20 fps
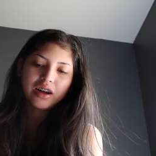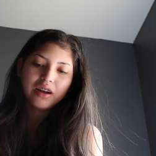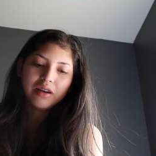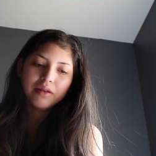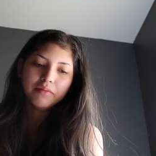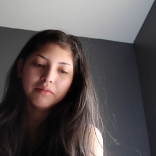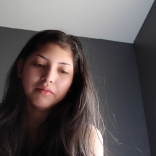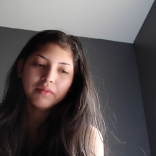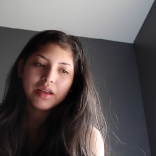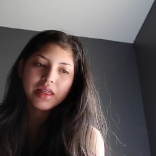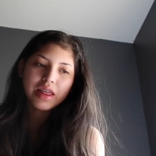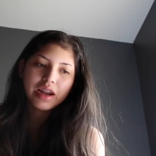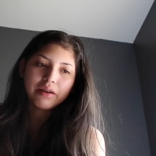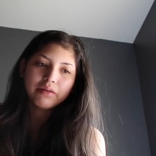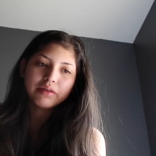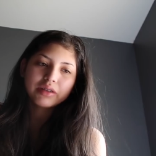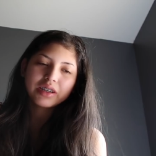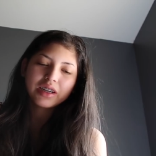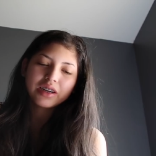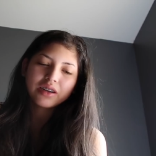and then I
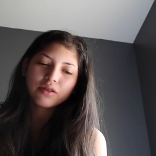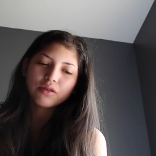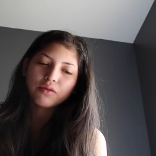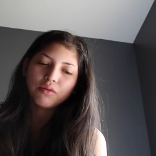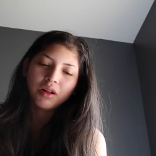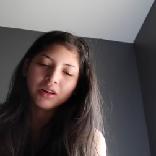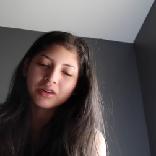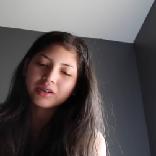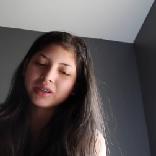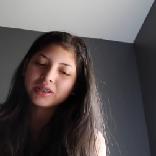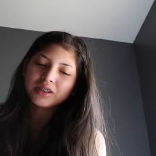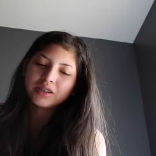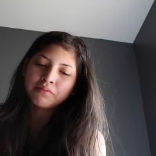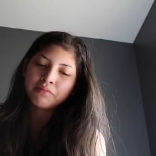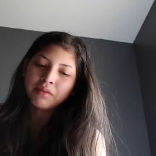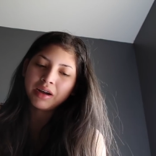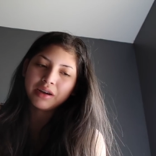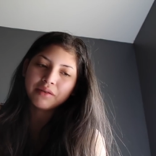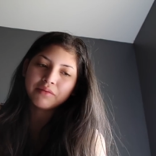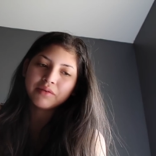was gonna go to Walgreens and
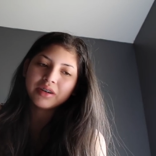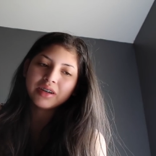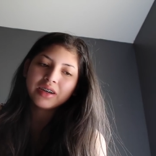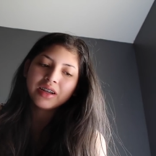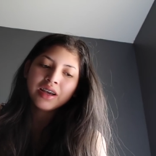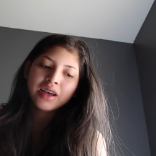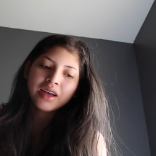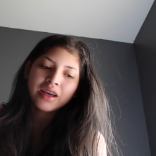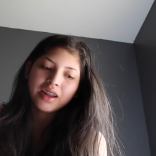buy one.